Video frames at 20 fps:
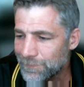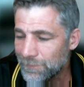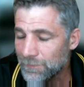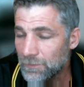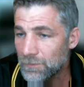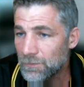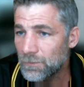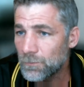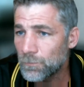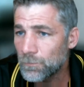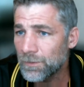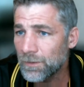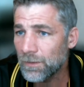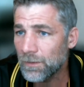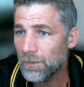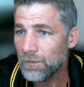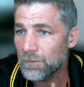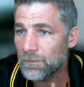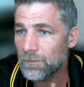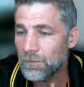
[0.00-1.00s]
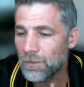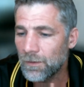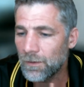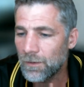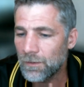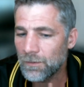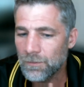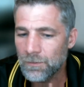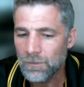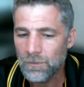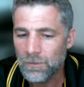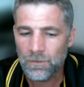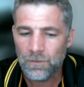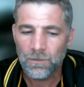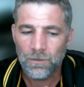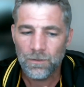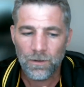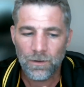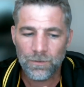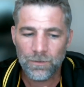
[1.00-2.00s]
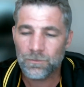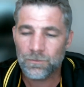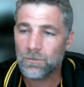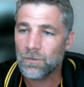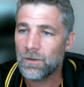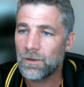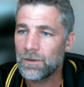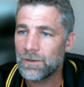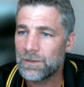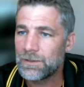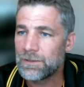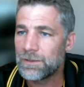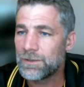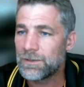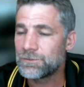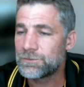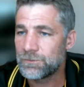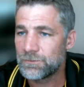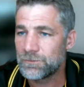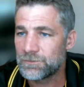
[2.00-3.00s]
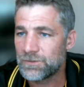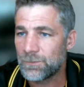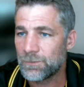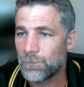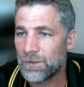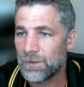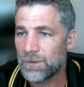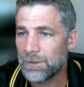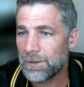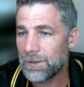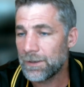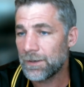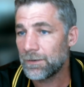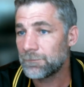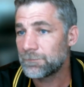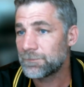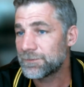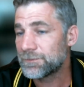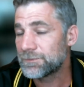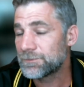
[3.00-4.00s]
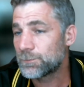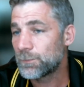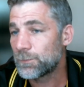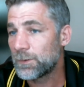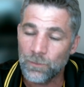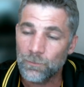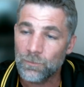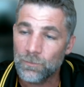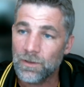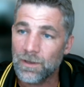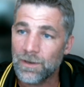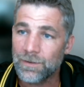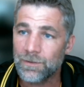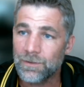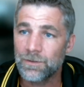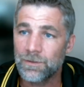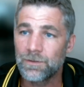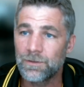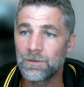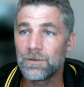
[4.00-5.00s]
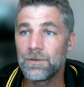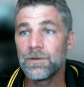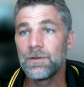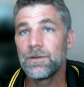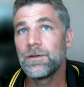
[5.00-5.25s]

one of the underlying issues that we have is we rely on